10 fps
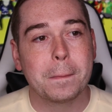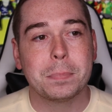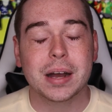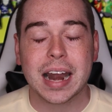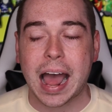
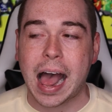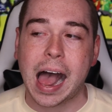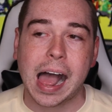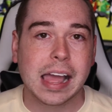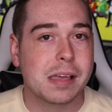But
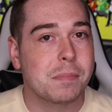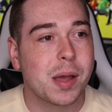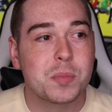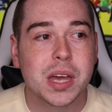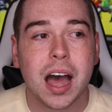it
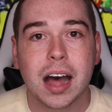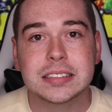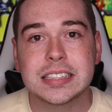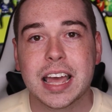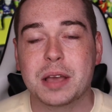might be a
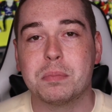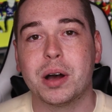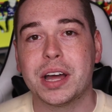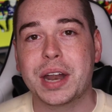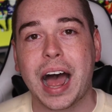hot take,
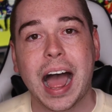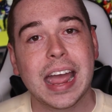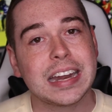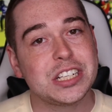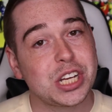but
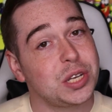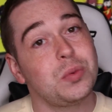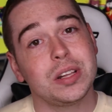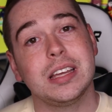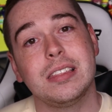I
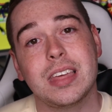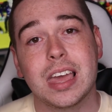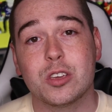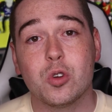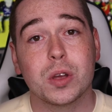genuinely
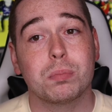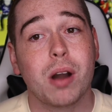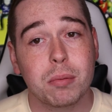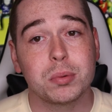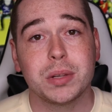think you could
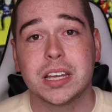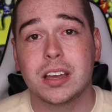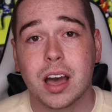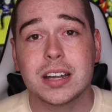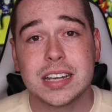probably
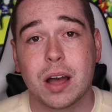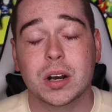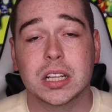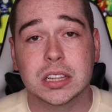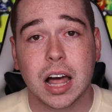cut
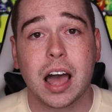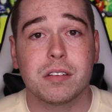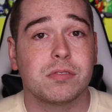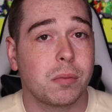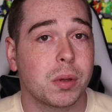down a
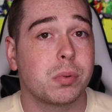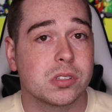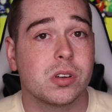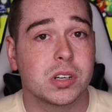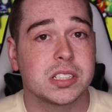lot from the
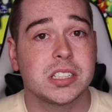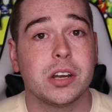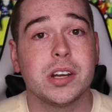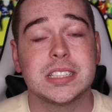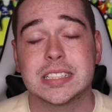Persona
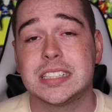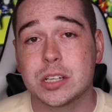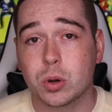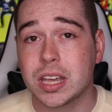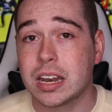series and
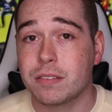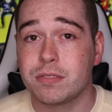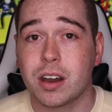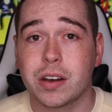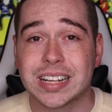still get a
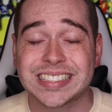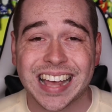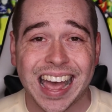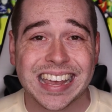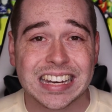very
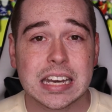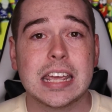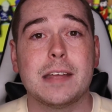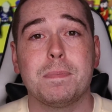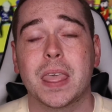
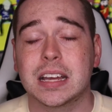tight-knit,